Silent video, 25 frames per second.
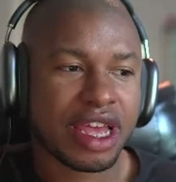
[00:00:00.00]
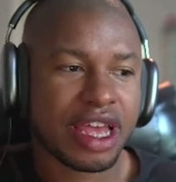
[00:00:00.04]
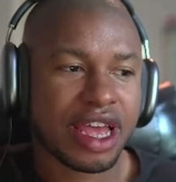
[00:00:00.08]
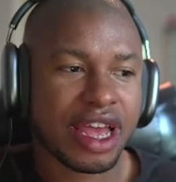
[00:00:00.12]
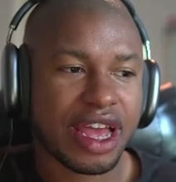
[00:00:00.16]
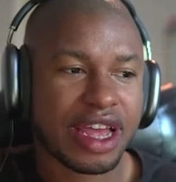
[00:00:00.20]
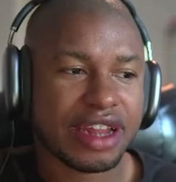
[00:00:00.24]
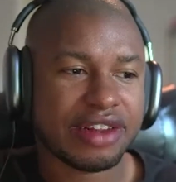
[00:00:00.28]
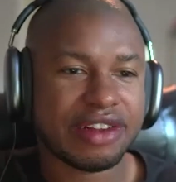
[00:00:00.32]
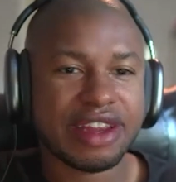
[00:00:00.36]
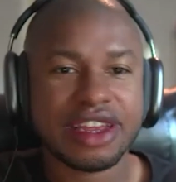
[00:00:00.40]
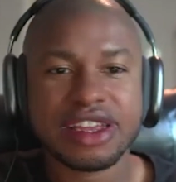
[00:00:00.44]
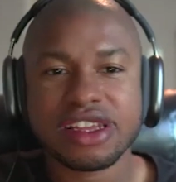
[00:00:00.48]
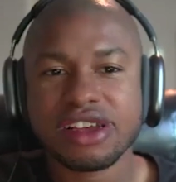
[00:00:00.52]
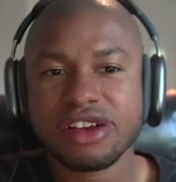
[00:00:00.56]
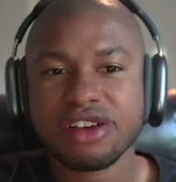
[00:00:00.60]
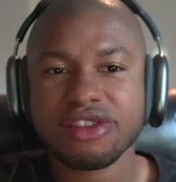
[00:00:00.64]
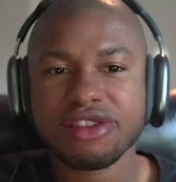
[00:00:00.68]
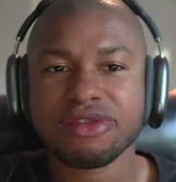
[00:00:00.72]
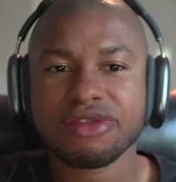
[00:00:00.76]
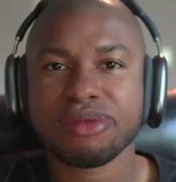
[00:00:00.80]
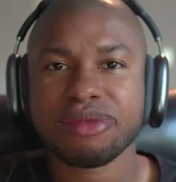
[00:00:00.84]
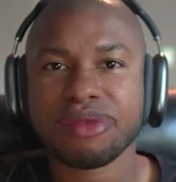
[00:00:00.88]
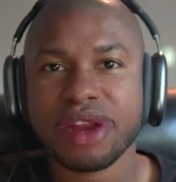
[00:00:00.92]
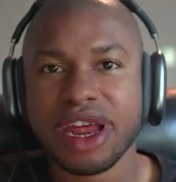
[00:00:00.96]
10
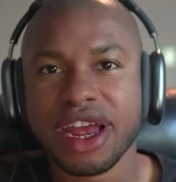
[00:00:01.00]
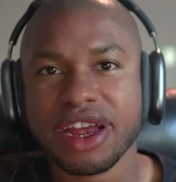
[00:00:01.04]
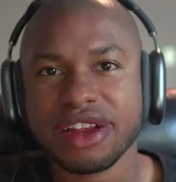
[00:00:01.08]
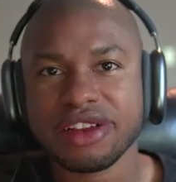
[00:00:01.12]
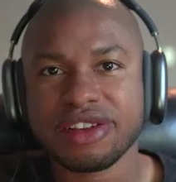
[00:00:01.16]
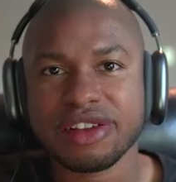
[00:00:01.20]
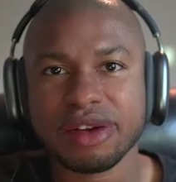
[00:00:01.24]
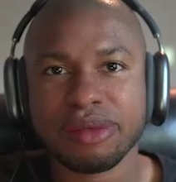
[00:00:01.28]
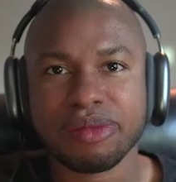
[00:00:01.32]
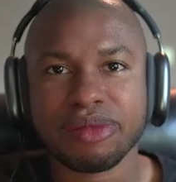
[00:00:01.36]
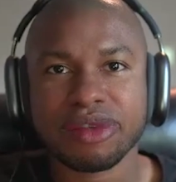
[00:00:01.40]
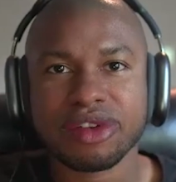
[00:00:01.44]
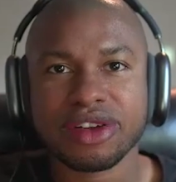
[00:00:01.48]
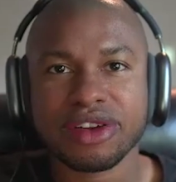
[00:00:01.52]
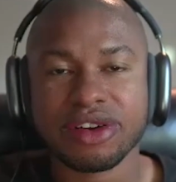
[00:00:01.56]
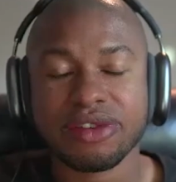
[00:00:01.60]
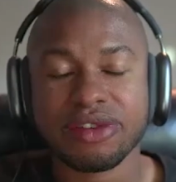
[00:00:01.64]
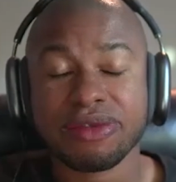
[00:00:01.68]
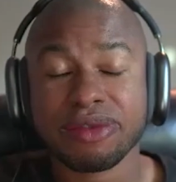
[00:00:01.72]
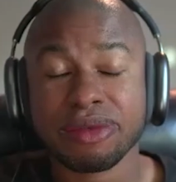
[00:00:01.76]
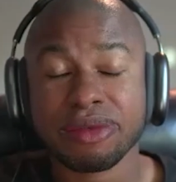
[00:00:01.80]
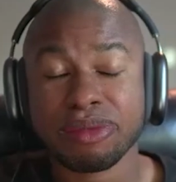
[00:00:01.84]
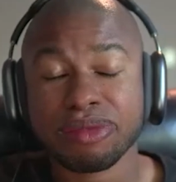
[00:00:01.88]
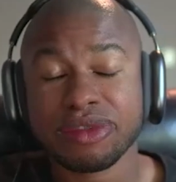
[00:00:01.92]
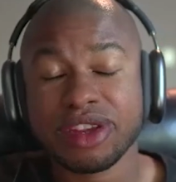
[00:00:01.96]
years from now,
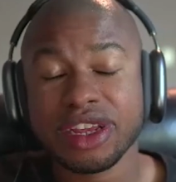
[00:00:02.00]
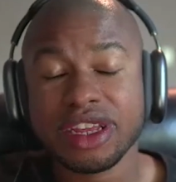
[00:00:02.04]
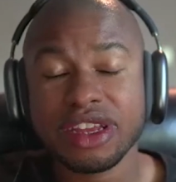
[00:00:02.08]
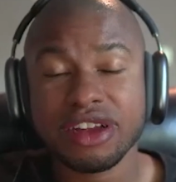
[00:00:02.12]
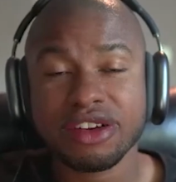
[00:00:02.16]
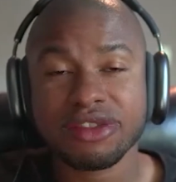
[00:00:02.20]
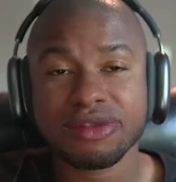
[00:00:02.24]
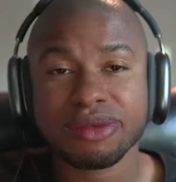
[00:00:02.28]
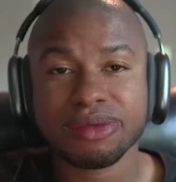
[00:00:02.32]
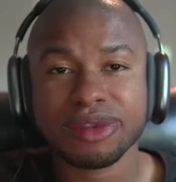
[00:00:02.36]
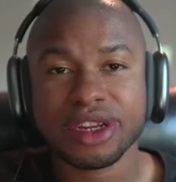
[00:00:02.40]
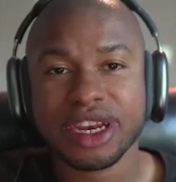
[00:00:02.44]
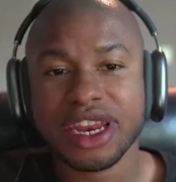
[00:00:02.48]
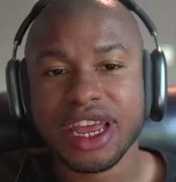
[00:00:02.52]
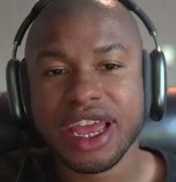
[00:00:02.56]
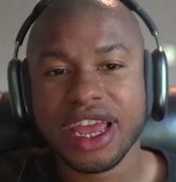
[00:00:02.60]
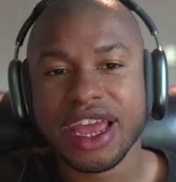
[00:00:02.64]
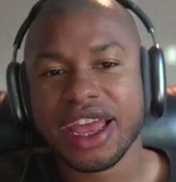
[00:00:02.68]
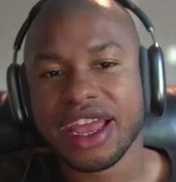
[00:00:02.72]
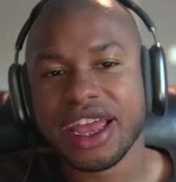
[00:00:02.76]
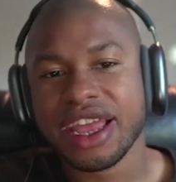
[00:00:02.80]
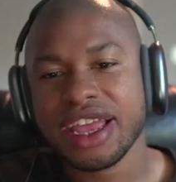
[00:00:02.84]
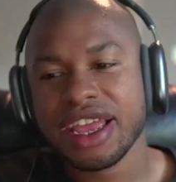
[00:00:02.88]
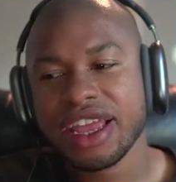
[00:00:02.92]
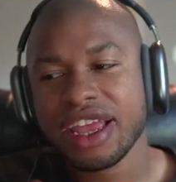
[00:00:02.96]
from 10 years from
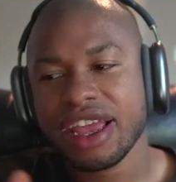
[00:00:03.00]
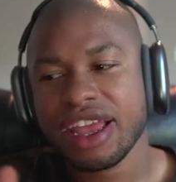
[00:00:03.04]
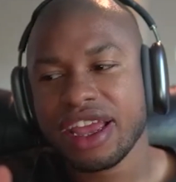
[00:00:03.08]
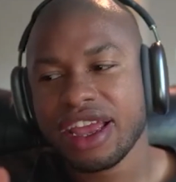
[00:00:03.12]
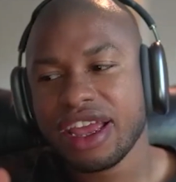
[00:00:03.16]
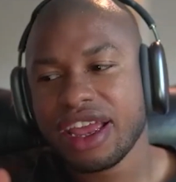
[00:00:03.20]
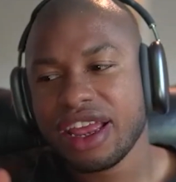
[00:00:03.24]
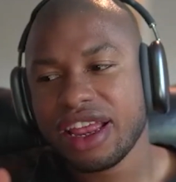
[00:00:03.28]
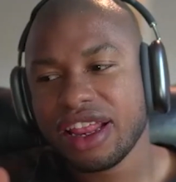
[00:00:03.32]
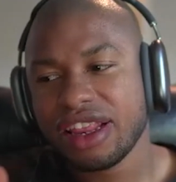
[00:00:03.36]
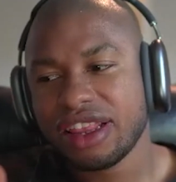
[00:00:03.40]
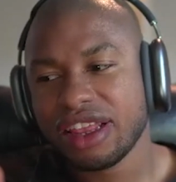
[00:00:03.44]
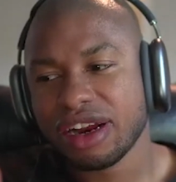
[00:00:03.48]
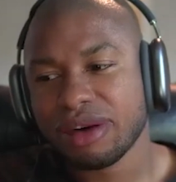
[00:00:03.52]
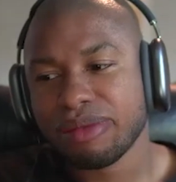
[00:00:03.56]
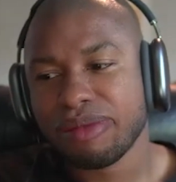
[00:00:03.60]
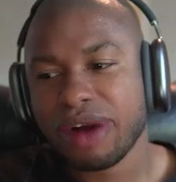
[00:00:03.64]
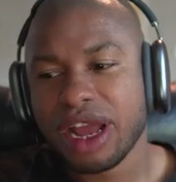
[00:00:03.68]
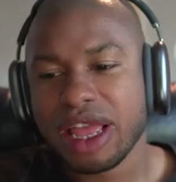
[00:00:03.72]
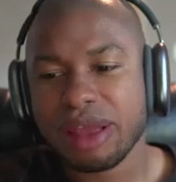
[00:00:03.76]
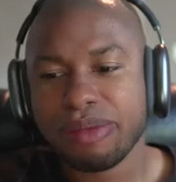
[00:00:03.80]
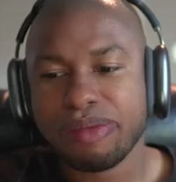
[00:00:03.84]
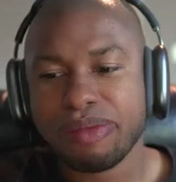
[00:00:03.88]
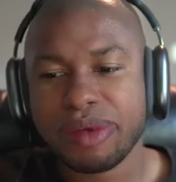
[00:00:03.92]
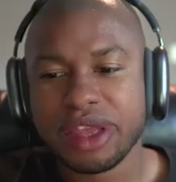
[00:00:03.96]
today, there
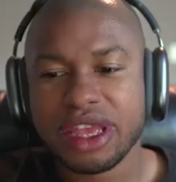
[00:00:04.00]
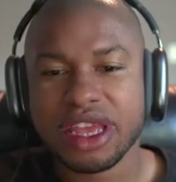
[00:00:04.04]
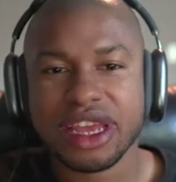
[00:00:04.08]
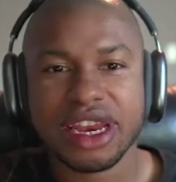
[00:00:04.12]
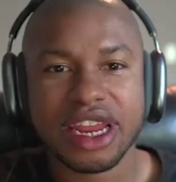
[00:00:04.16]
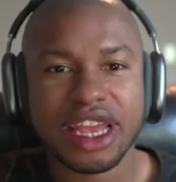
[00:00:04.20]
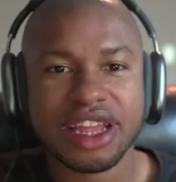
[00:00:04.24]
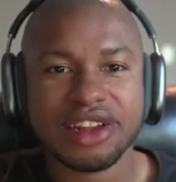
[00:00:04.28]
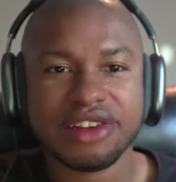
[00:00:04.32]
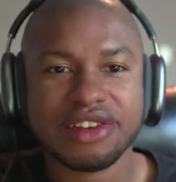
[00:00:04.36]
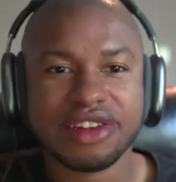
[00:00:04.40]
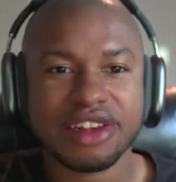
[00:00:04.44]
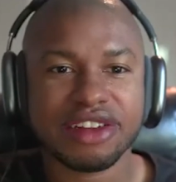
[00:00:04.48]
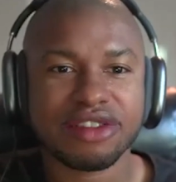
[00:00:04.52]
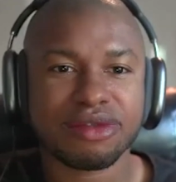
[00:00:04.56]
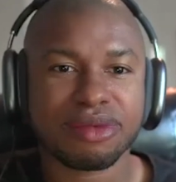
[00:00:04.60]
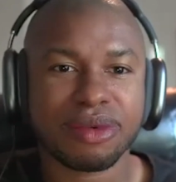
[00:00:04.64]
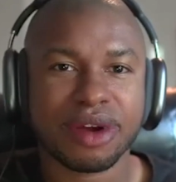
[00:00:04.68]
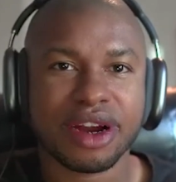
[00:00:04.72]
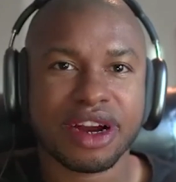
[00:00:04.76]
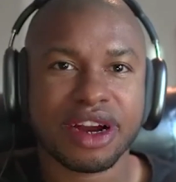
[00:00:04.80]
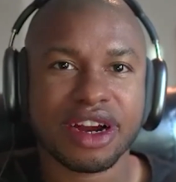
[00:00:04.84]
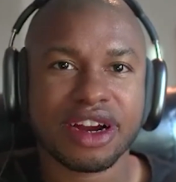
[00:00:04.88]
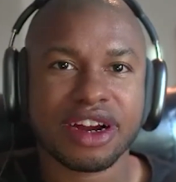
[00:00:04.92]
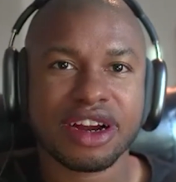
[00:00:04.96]
might be an instance
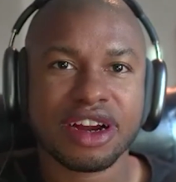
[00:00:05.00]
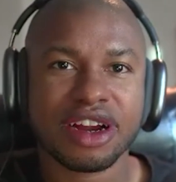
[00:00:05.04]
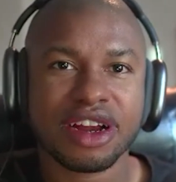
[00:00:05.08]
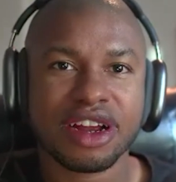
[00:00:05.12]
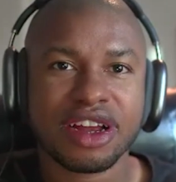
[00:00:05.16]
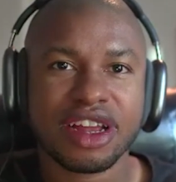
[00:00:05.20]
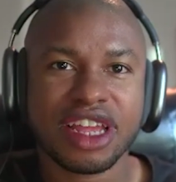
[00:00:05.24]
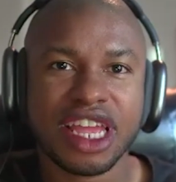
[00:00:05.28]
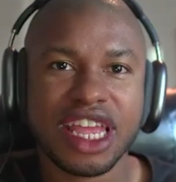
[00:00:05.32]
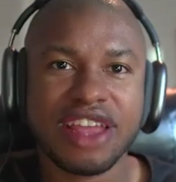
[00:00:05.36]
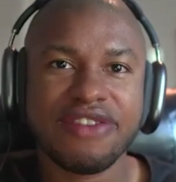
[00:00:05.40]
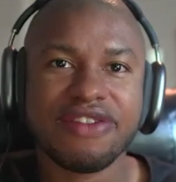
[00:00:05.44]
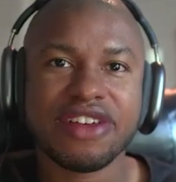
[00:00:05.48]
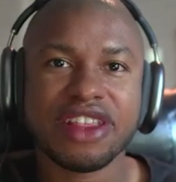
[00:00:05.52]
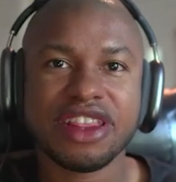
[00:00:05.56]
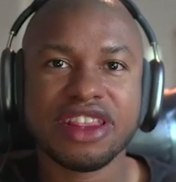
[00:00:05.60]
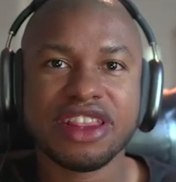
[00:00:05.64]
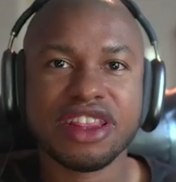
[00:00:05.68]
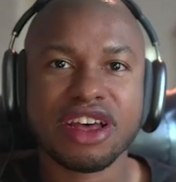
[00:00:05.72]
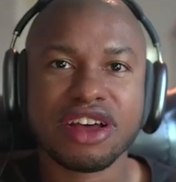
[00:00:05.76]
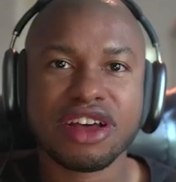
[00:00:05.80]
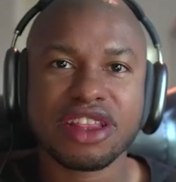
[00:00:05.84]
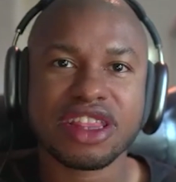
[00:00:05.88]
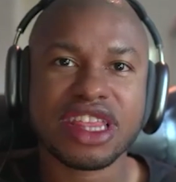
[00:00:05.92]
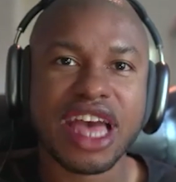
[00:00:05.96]
where even
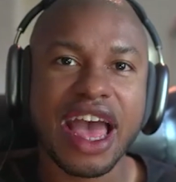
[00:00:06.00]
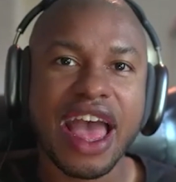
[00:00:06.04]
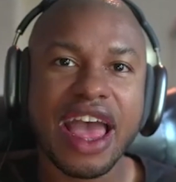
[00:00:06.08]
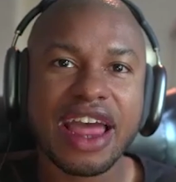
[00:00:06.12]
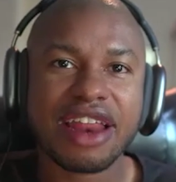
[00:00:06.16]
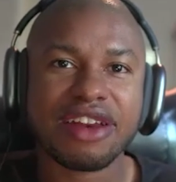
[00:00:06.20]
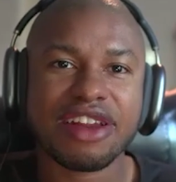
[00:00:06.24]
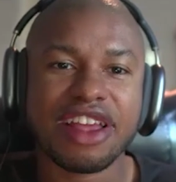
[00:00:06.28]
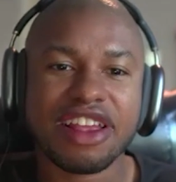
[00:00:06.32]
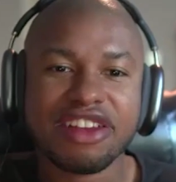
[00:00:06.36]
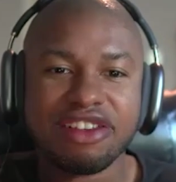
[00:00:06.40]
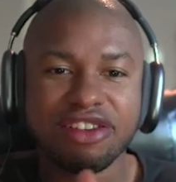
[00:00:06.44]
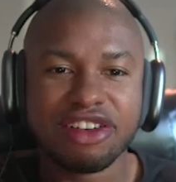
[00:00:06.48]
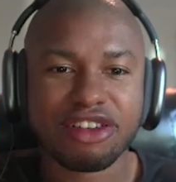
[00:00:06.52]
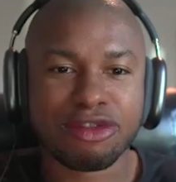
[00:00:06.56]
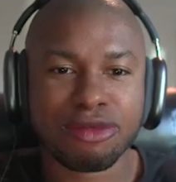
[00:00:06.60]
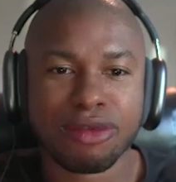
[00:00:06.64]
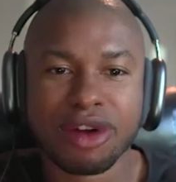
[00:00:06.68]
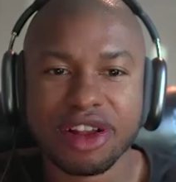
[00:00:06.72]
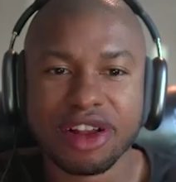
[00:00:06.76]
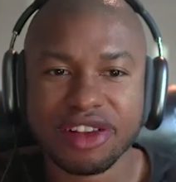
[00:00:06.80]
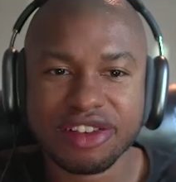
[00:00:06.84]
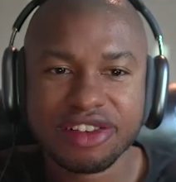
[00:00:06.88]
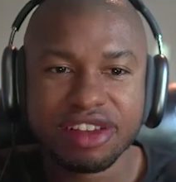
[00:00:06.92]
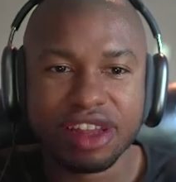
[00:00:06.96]
that it just
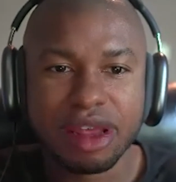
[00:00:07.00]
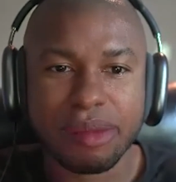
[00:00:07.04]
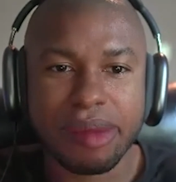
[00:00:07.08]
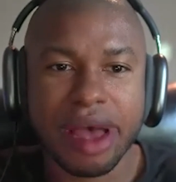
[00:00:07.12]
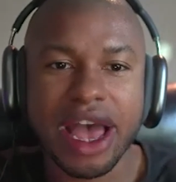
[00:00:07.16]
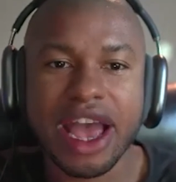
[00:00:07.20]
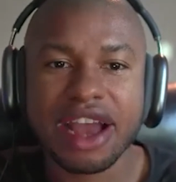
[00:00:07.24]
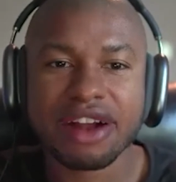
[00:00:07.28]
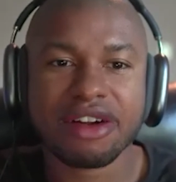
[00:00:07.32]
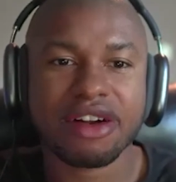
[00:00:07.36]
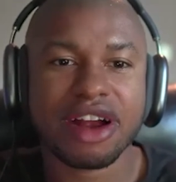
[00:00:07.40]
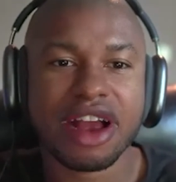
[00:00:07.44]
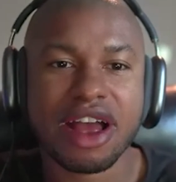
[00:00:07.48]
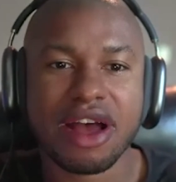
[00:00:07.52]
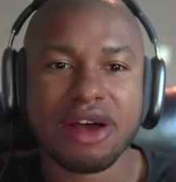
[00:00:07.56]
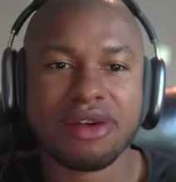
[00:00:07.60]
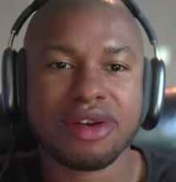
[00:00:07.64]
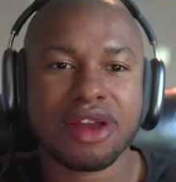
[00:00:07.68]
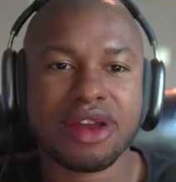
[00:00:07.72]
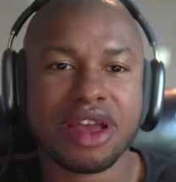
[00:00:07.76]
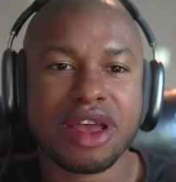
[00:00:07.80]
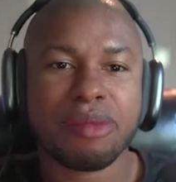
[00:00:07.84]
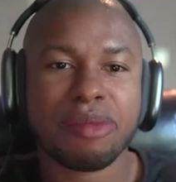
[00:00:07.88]
runs in the background.